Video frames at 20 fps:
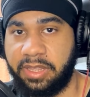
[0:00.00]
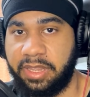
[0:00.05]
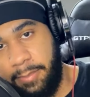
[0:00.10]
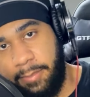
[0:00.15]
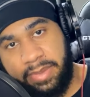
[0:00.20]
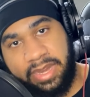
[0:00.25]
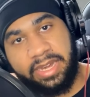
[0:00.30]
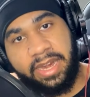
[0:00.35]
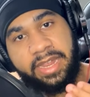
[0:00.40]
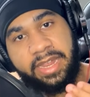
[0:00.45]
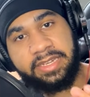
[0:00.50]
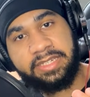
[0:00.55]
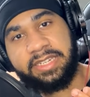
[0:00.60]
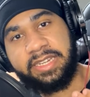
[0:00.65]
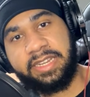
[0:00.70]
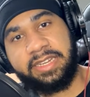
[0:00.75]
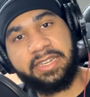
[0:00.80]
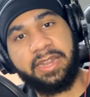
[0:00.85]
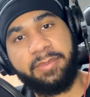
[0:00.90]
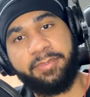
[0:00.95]
I mean, I
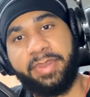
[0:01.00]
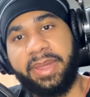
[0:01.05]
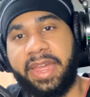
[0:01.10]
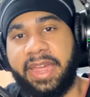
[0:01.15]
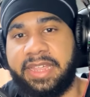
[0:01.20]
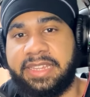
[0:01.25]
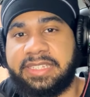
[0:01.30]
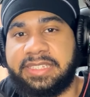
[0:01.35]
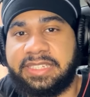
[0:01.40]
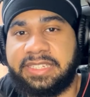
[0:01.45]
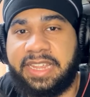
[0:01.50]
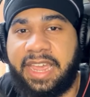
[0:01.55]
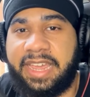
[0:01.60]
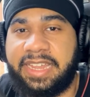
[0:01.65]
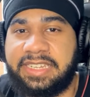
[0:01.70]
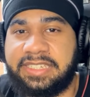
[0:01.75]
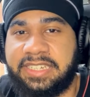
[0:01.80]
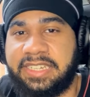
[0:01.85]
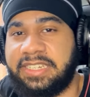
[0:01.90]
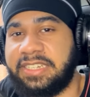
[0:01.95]
did in the past. I
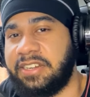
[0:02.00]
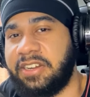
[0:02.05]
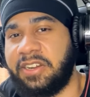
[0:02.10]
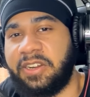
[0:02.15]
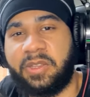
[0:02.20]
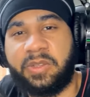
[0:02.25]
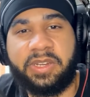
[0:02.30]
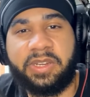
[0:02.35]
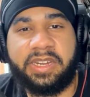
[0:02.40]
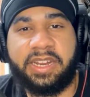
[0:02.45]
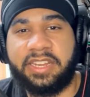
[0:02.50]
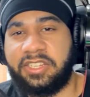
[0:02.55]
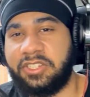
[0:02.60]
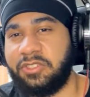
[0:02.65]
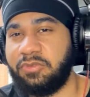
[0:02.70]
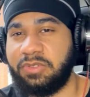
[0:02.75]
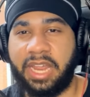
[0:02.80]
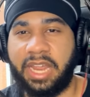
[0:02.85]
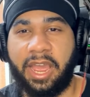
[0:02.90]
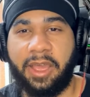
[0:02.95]
did early and I
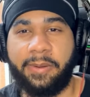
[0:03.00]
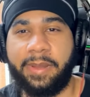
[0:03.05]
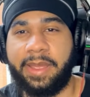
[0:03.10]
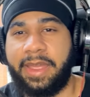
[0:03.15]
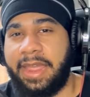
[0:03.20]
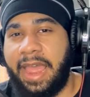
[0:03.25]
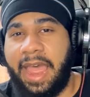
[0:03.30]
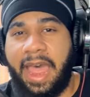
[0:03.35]
do now.